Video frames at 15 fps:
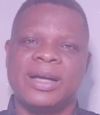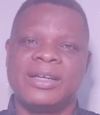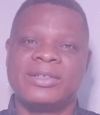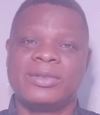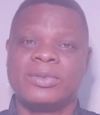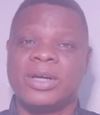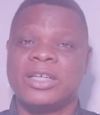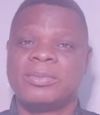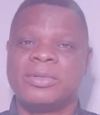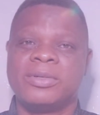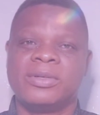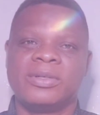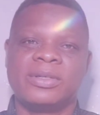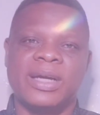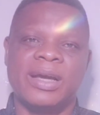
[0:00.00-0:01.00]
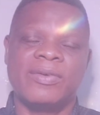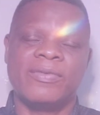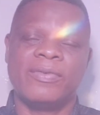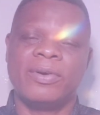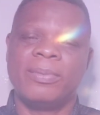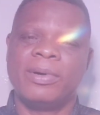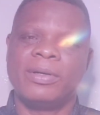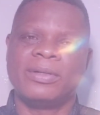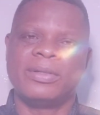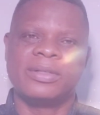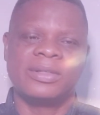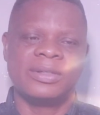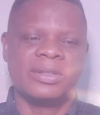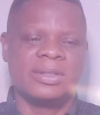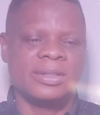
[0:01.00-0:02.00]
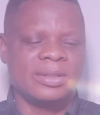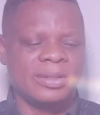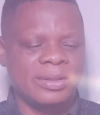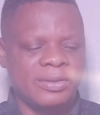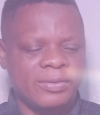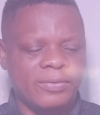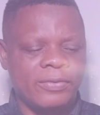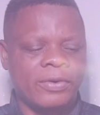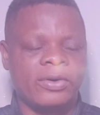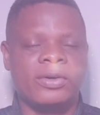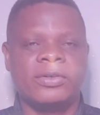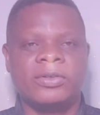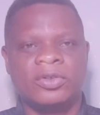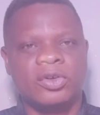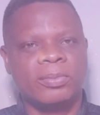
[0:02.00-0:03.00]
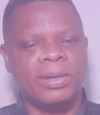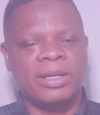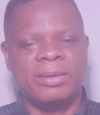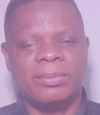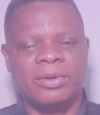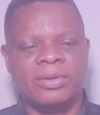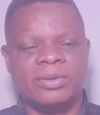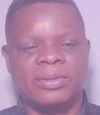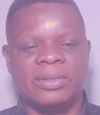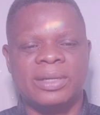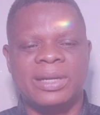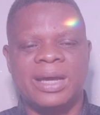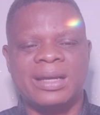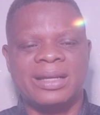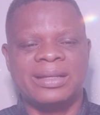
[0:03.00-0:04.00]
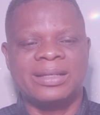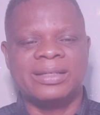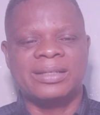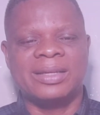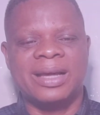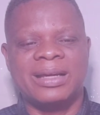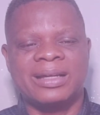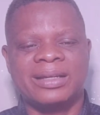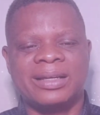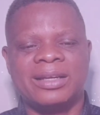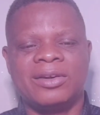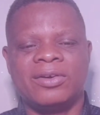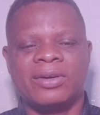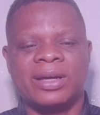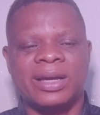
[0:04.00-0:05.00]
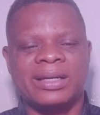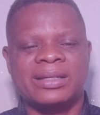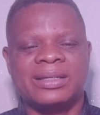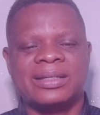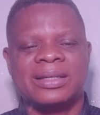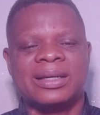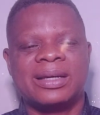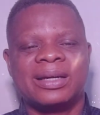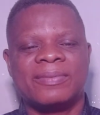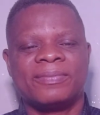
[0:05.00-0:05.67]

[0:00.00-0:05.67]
ASU has been on strike for months, for so many months. Like, this is like the longest